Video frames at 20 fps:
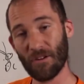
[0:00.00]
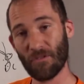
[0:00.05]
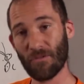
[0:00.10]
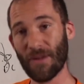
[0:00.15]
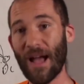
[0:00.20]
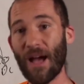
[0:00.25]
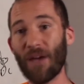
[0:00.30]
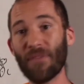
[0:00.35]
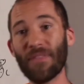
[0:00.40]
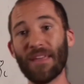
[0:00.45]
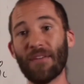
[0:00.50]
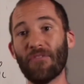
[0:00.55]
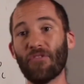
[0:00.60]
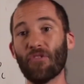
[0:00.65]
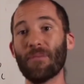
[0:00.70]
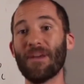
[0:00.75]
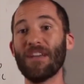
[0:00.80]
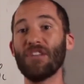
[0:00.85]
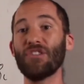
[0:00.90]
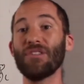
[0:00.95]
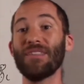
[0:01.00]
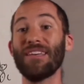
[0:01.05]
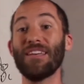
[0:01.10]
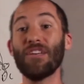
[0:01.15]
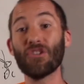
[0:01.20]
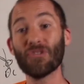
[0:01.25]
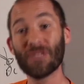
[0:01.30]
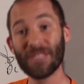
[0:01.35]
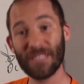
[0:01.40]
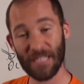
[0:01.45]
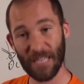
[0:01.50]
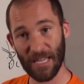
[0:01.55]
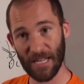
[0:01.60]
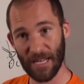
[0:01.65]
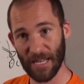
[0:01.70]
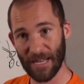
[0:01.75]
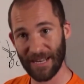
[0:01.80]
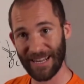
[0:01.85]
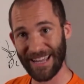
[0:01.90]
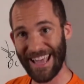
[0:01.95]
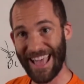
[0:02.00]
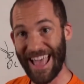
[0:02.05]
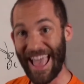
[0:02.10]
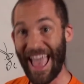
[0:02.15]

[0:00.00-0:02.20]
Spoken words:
around the information that you're sending,